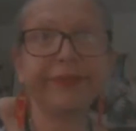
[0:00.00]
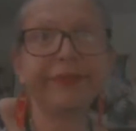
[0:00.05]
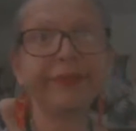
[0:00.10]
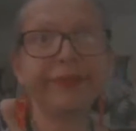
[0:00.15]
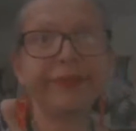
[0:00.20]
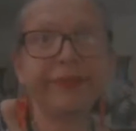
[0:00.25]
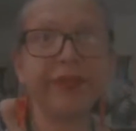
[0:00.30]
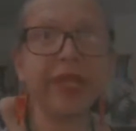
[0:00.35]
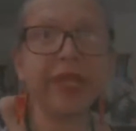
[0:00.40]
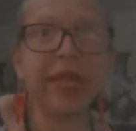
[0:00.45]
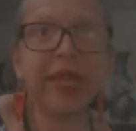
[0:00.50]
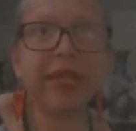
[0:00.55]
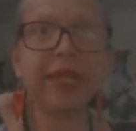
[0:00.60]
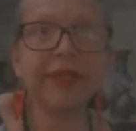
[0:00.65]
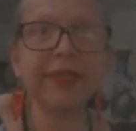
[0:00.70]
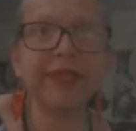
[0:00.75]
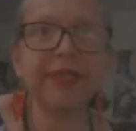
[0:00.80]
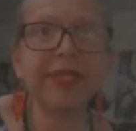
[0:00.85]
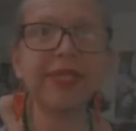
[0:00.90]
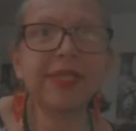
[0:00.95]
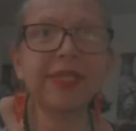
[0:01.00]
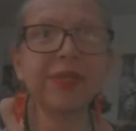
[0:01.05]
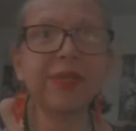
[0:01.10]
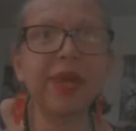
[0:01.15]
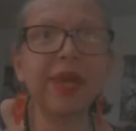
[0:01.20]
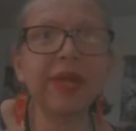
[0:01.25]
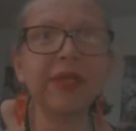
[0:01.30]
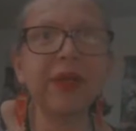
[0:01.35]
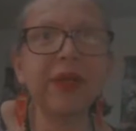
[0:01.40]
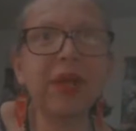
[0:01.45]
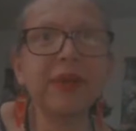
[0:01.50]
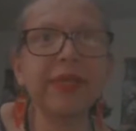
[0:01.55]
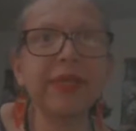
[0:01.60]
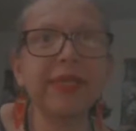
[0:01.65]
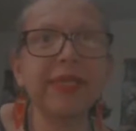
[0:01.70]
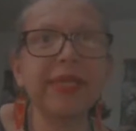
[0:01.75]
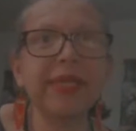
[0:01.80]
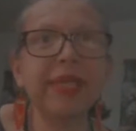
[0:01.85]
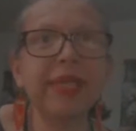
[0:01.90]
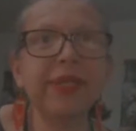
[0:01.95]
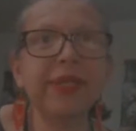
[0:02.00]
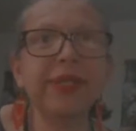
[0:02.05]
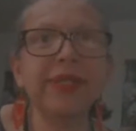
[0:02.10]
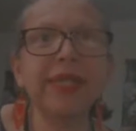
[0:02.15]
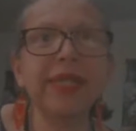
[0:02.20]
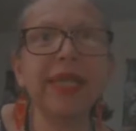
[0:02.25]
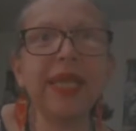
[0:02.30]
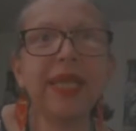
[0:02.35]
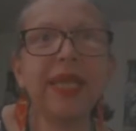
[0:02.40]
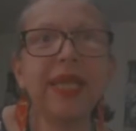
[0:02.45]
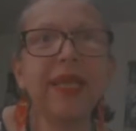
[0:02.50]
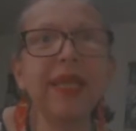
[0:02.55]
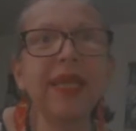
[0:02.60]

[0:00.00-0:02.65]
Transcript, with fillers: Now, this is why you always say, you see,